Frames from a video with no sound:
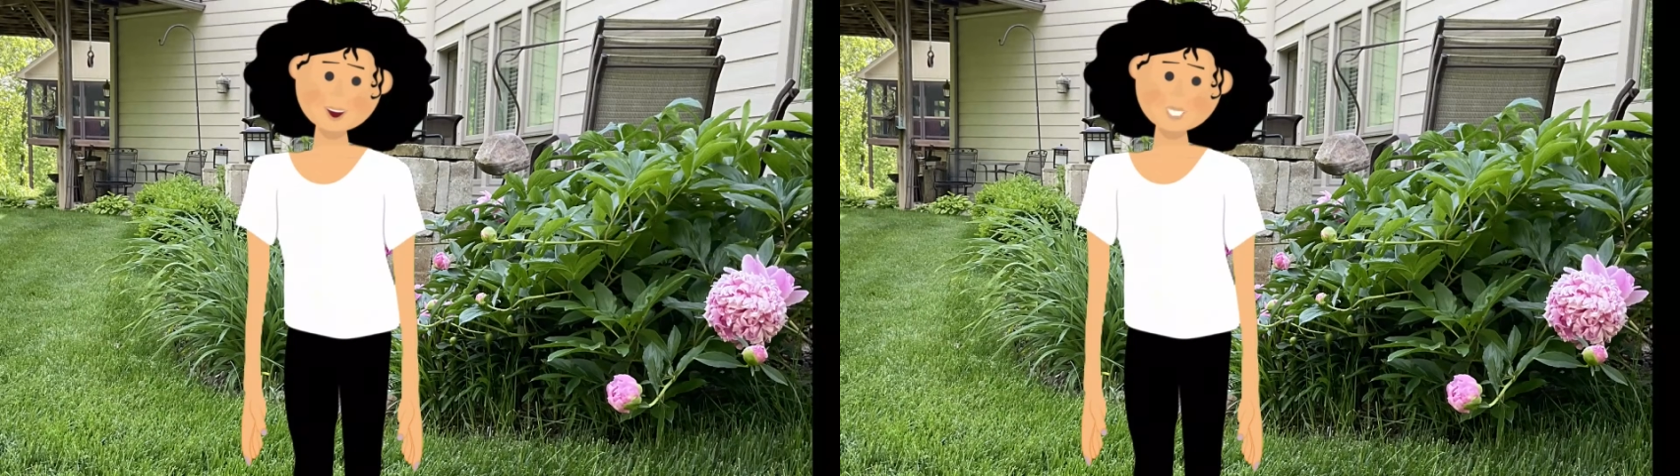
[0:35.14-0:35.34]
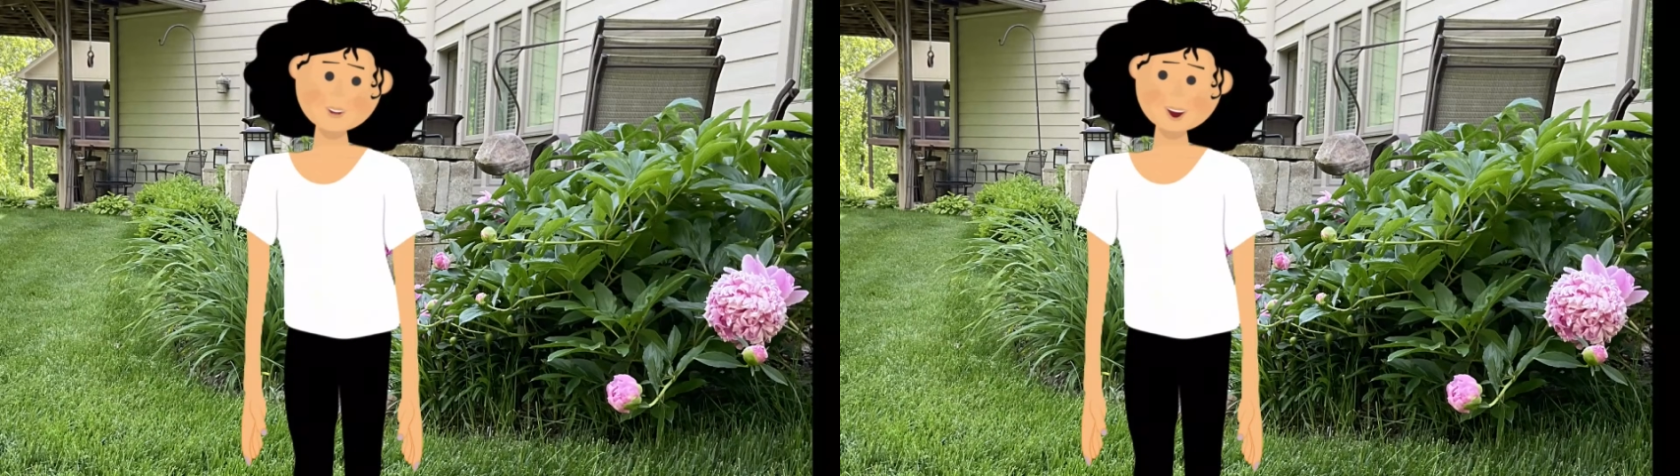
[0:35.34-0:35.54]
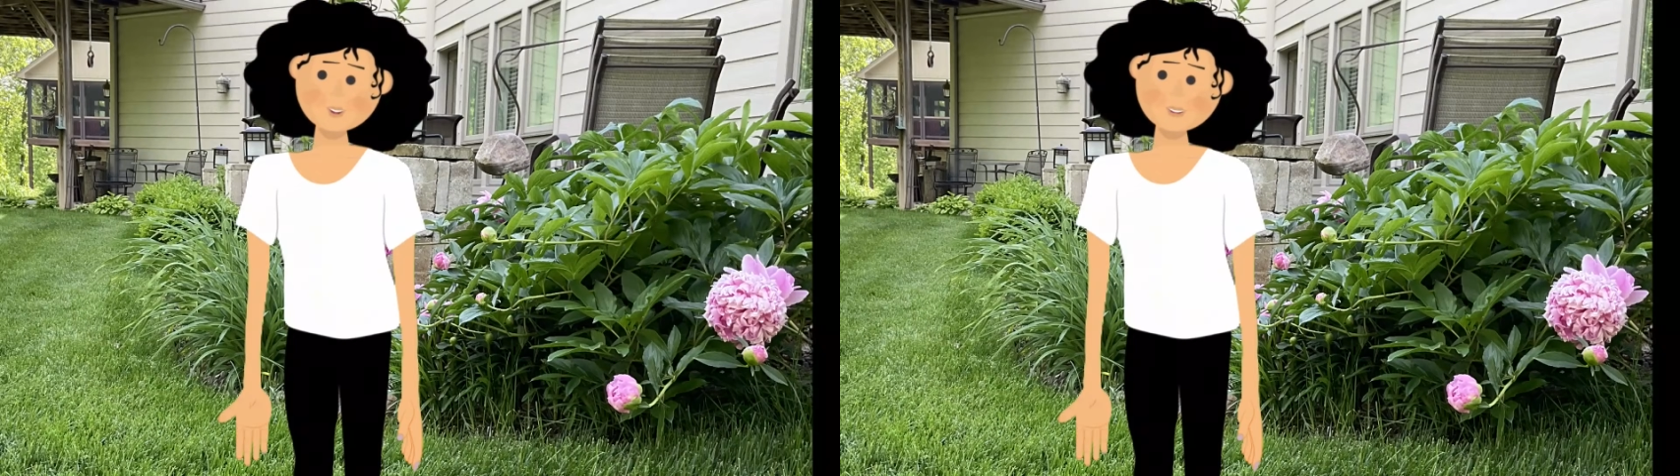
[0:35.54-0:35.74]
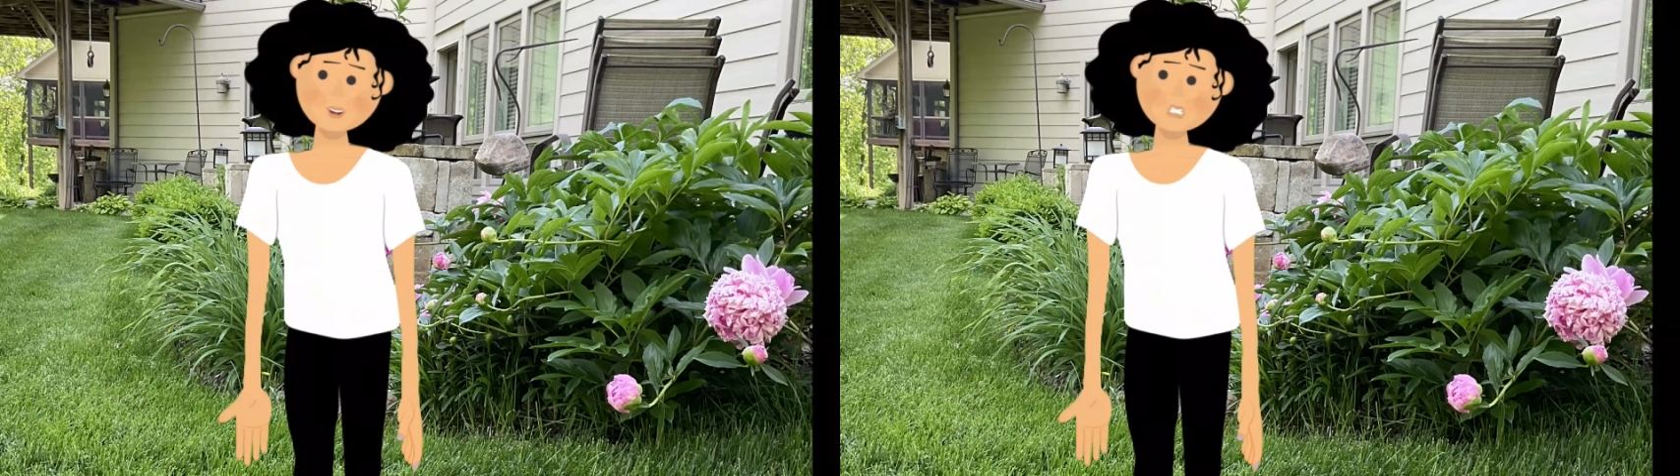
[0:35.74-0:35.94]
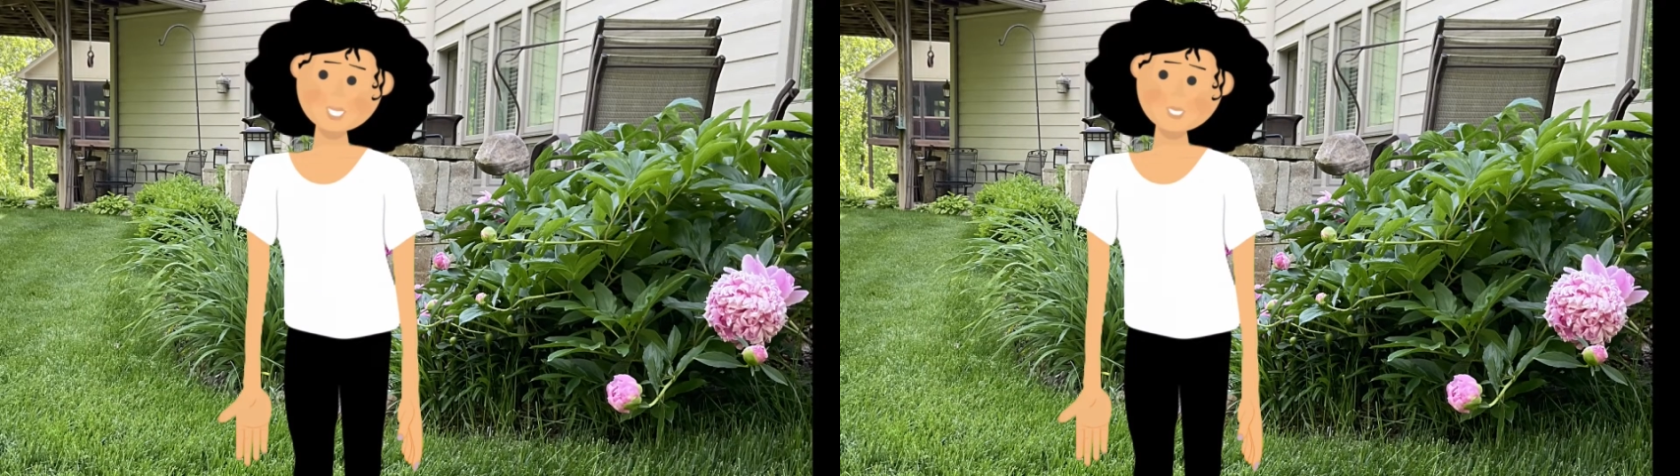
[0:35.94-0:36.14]
Just the
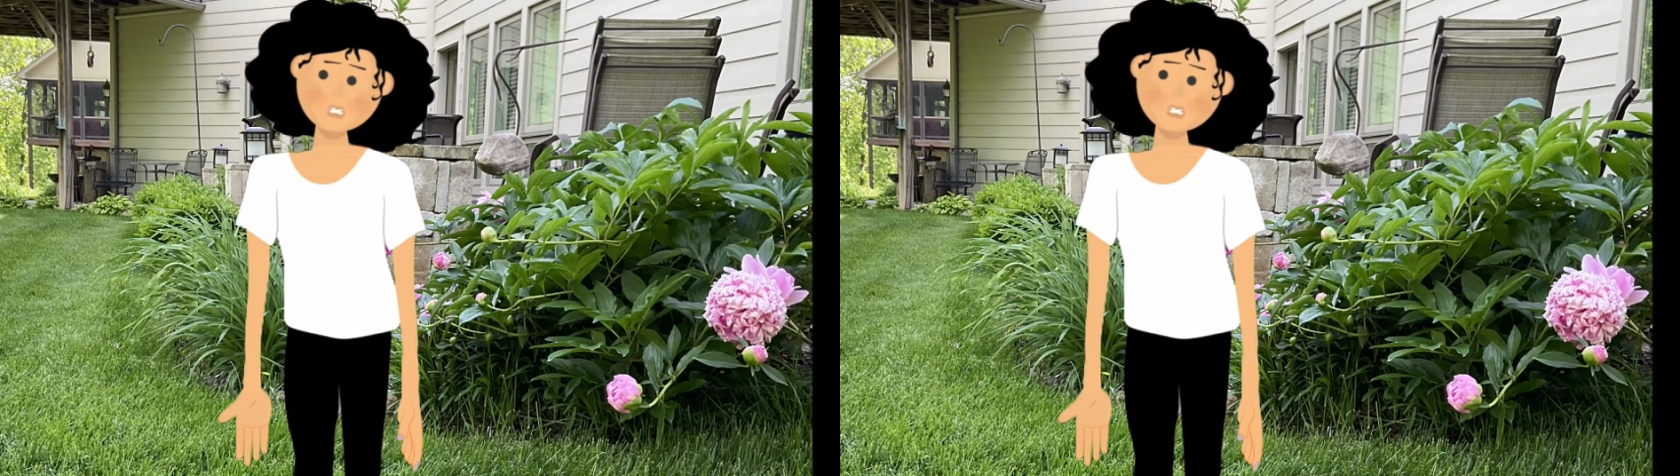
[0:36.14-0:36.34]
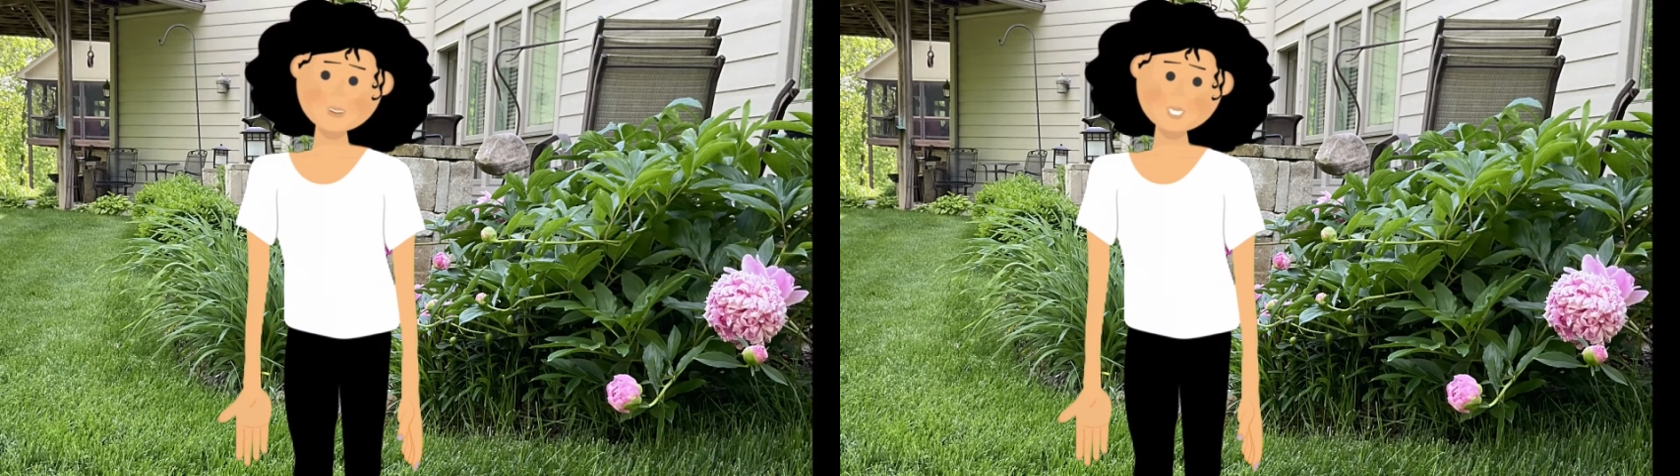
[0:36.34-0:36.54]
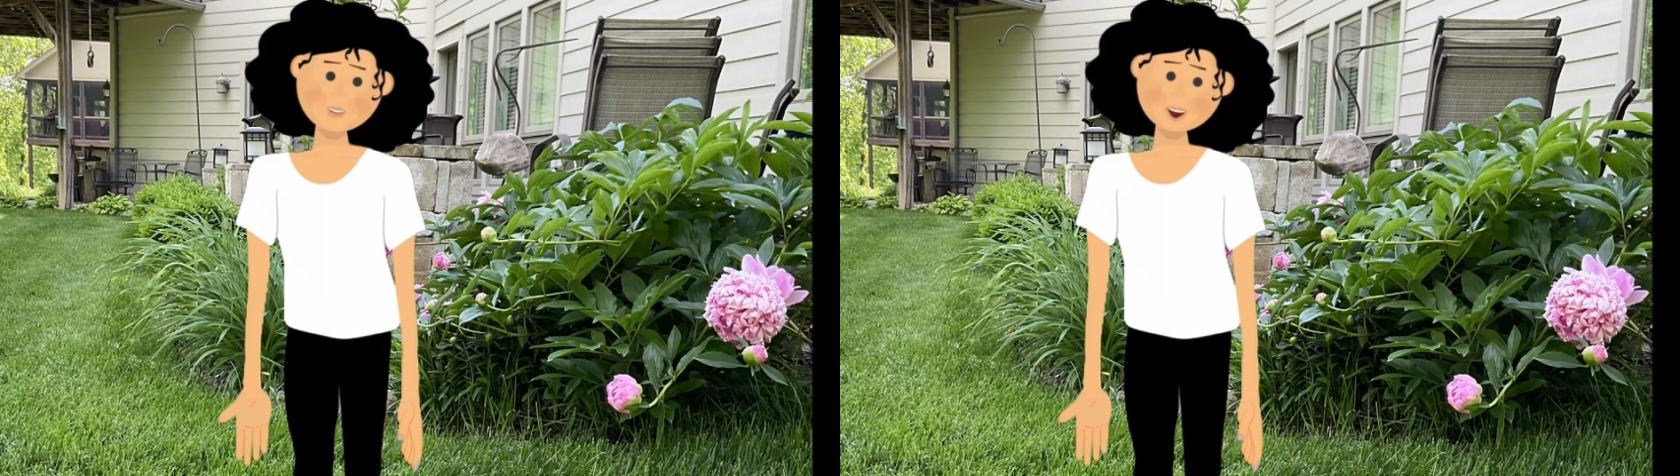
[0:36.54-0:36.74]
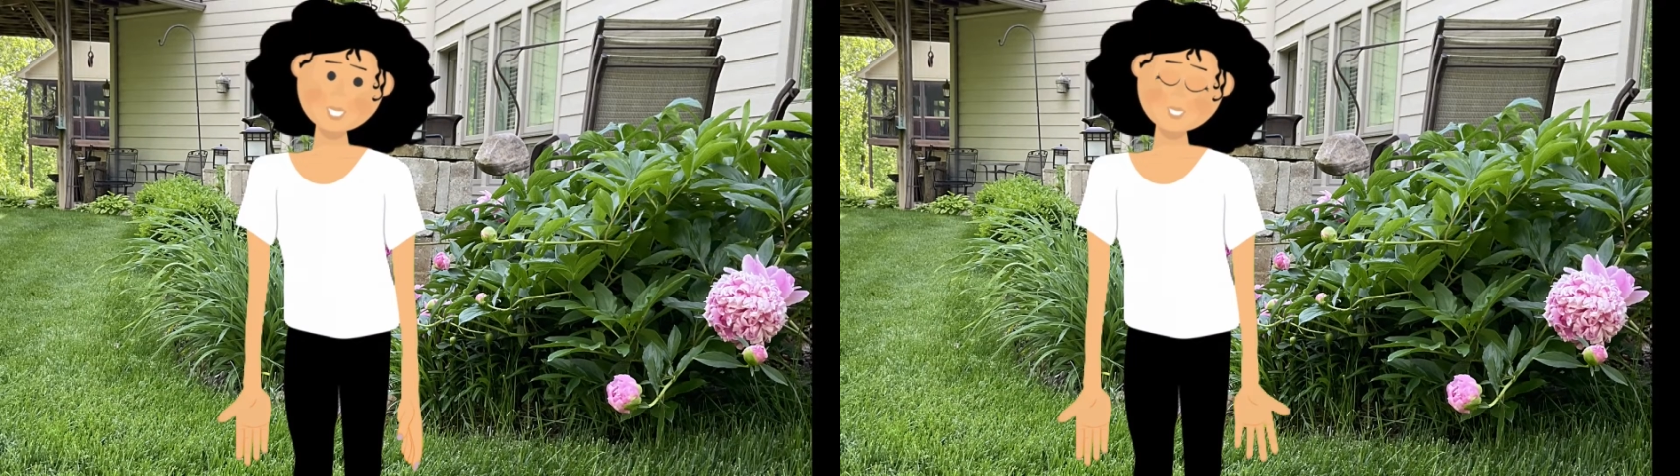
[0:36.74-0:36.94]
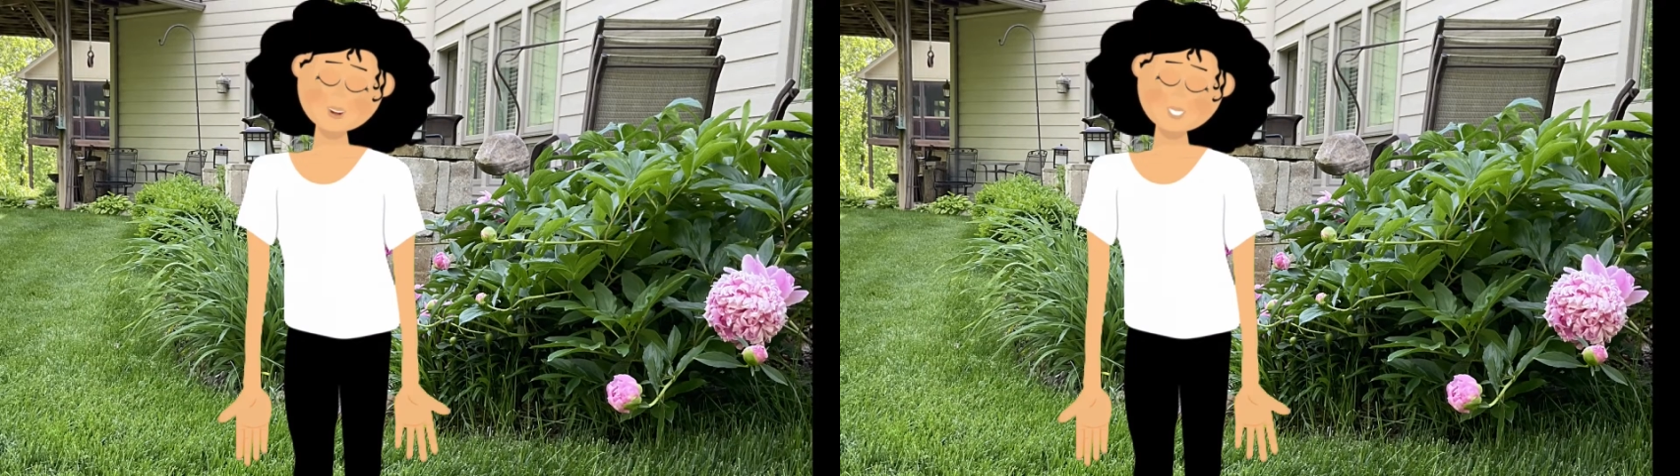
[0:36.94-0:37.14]
other day, I received a
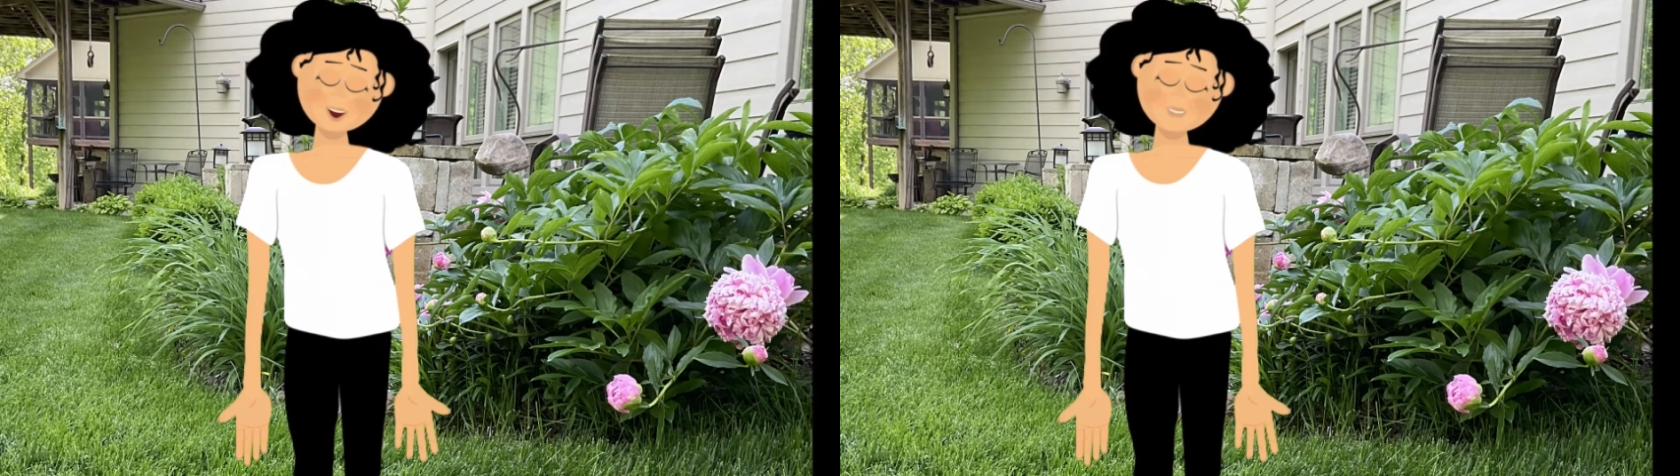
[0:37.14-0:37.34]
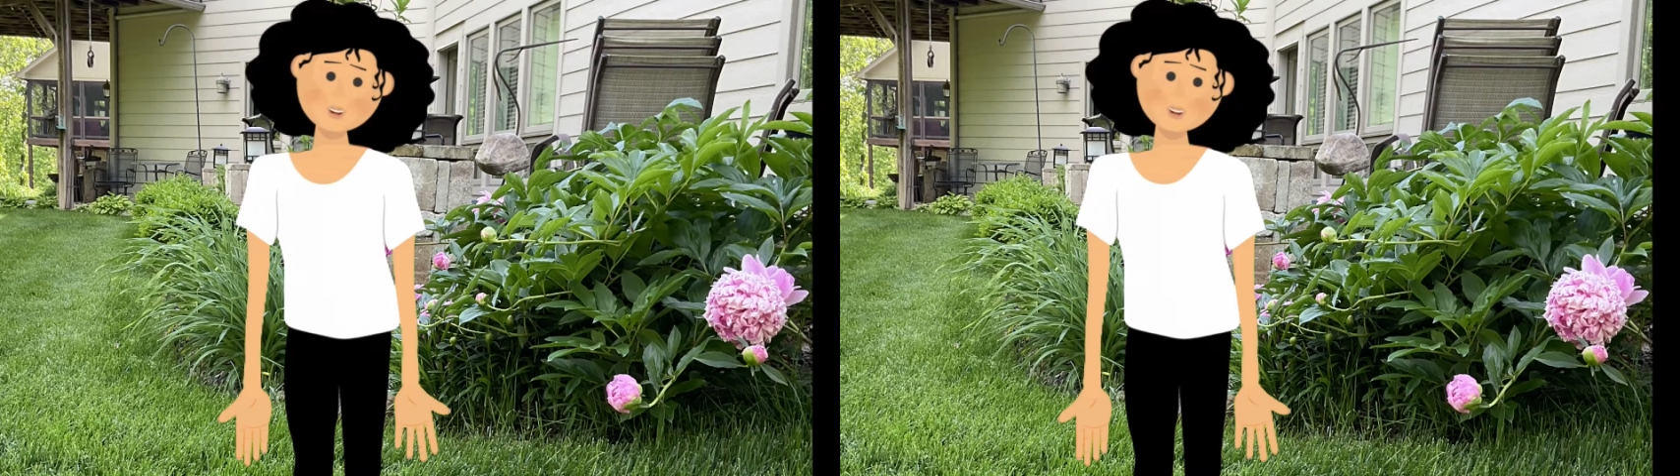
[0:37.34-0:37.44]
question